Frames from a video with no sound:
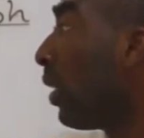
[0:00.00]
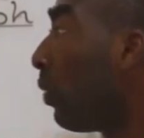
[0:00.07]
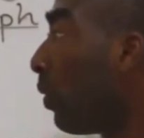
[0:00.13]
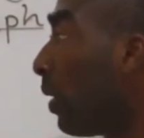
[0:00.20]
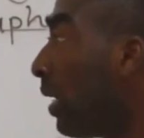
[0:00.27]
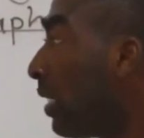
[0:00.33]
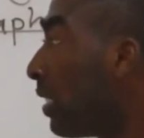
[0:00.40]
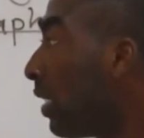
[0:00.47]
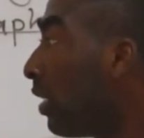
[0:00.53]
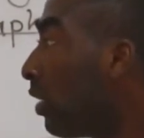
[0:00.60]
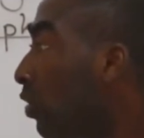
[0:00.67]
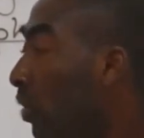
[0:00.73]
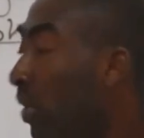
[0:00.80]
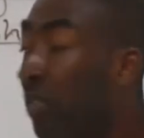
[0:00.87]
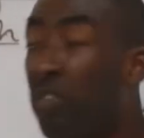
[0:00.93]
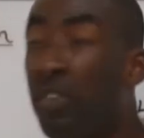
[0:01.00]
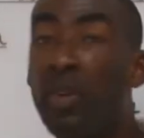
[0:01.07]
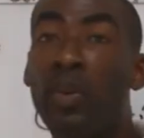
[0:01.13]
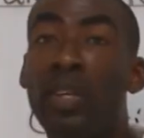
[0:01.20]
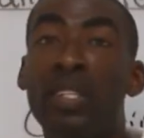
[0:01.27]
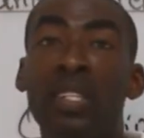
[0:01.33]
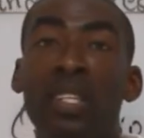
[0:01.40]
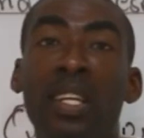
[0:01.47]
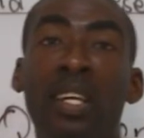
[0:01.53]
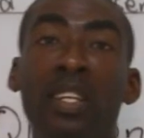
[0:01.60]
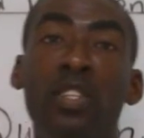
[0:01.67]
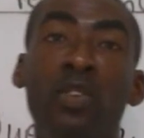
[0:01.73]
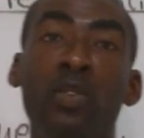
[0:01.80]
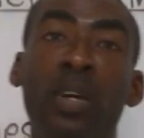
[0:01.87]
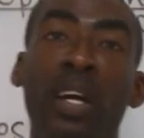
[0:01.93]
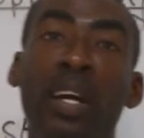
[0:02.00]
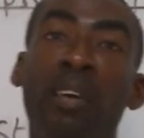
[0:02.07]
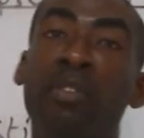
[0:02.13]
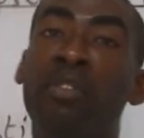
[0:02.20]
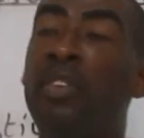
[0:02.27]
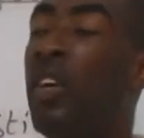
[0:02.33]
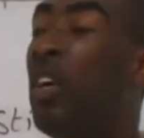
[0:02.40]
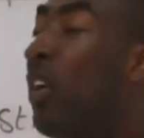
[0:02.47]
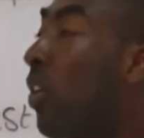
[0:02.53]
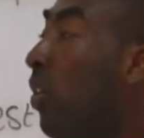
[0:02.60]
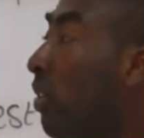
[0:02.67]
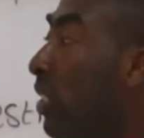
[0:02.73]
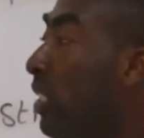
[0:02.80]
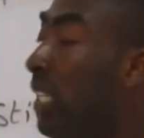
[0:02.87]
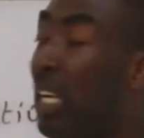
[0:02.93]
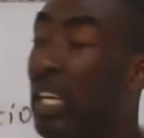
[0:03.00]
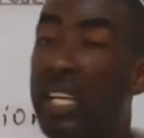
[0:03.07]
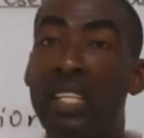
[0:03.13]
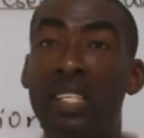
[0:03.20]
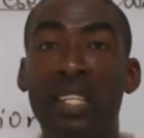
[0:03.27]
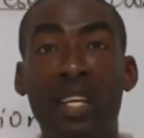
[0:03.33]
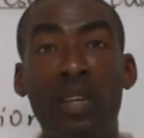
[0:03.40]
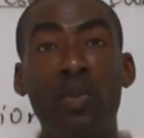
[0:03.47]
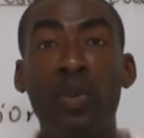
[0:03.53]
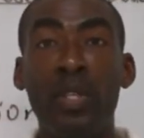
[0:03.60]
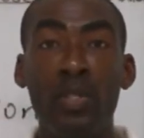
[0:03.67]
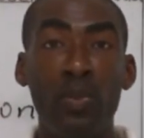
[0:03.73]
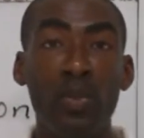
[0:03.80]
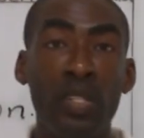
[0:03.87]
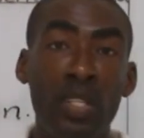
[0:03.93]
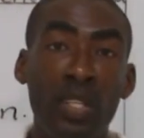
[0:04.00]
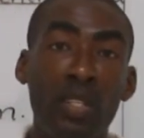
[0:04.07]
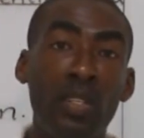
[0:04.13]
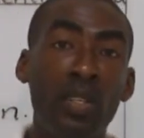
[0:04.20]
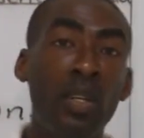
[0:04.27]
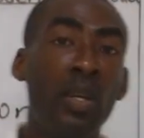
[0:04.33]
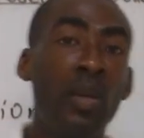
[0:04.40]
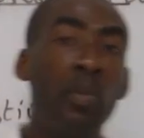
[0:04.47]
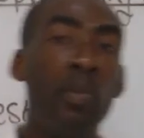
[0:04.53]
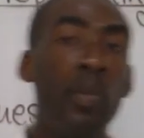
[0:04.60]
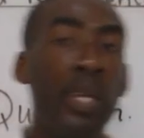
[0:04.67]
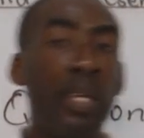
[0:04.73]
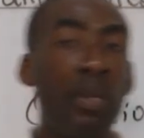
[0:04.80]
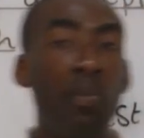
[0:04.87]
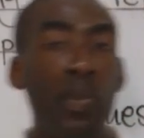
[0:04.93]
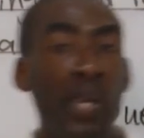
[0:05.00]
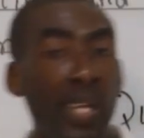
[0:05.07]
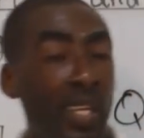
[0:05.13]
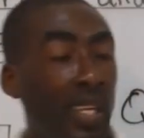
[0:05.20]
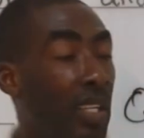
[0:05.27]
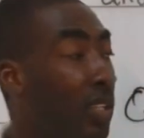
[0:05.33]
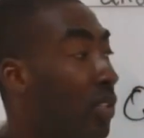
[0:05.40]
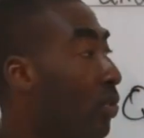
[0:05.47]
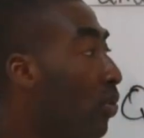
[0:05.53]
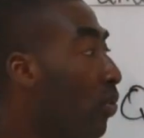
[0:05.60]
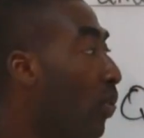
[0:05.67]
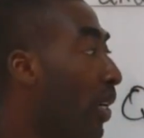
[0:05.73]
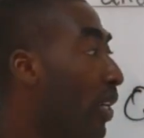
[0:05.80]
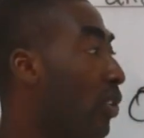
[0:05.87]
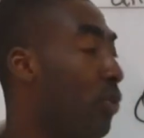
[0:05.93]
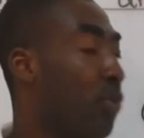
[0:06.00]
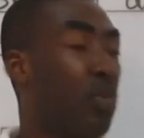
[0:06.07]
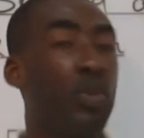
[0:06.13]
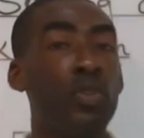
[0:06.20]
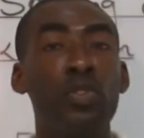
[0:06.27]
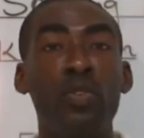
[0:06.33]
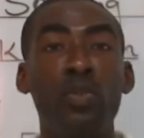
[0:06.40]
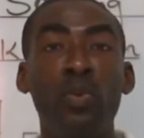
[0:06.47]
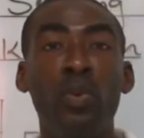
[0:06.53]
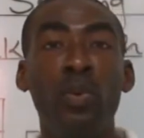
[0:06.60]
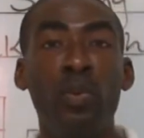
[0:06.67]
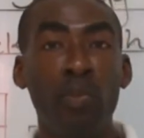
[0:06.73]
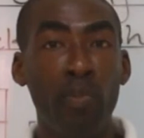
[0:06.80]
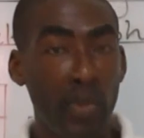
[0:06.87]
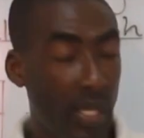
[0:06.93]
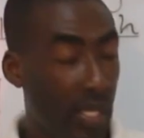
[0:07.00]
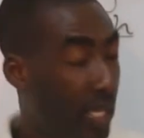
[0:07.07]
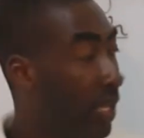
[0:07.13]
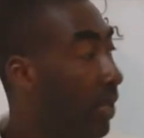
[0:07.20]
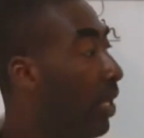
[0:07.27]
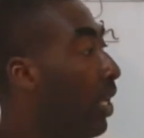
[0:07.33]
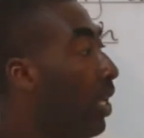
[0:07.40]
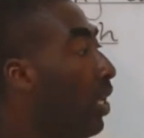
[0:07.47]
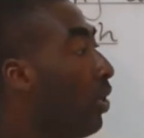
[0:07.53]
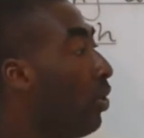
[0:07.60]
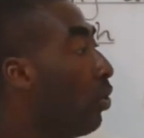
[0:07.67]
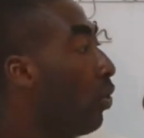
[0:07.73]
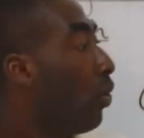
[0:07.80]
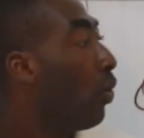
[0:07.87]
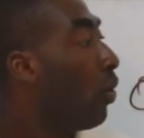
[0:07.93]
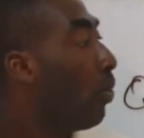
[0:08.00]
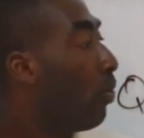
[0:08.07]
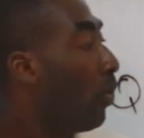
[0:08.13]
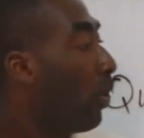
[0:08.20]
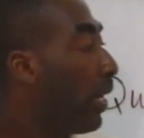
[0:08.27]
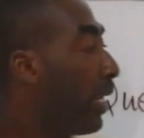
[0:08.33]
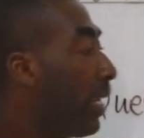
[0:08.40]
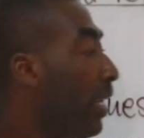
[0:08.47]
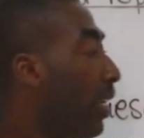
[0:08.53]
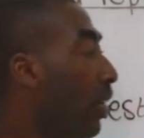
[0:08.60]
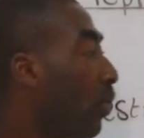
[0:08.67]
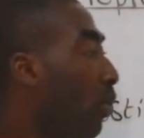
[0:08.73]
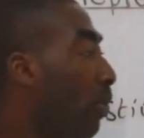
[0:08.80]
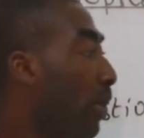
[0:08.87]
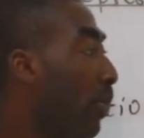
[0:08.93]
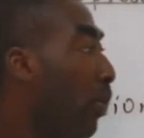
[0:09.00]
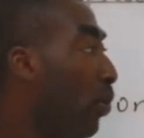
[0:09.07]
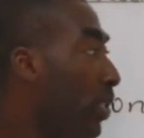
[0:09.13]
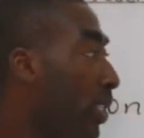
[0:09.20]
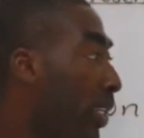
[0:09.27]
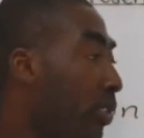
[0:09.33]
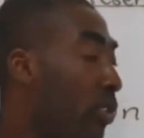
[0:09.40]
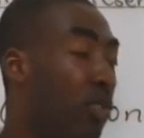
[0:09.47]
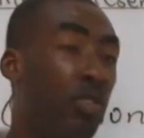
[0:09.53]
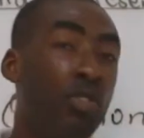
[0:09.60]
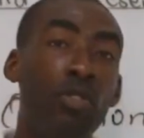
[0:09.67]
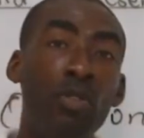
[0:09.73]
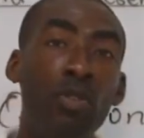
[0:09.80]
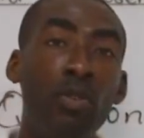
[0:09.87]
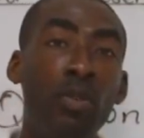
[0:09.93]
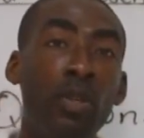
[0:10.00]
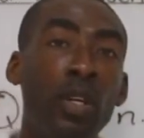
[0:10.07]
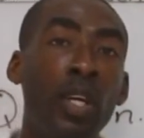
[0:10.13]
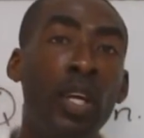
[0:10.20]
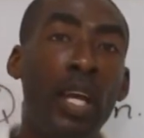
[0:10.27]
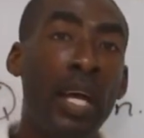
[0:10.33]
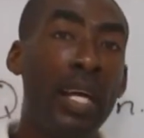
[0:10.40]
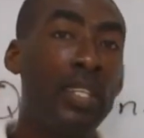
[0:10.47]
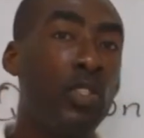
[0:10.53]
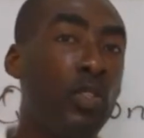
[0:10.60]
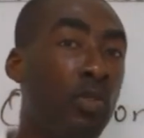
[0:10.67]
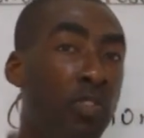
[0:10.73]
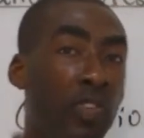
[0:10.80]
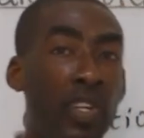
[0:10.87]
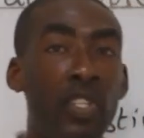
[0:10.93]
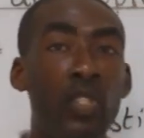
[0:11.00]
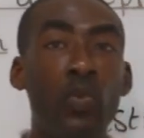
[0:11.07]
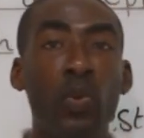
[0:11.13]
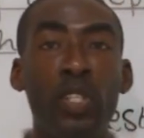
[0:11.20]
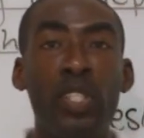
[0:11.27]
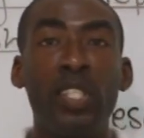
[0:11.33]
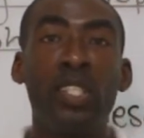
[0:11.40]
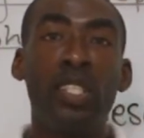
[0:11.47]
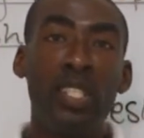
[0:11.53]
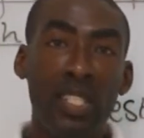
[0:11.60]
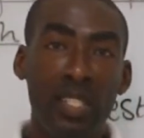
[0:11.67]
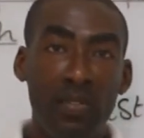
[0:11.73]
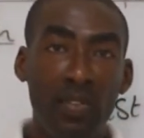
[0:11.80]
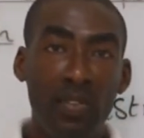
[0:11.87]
relating it to the frequency that you have on the other side, which will still make meaning to what you want to make. Your homework will be posted to you as you finish watching this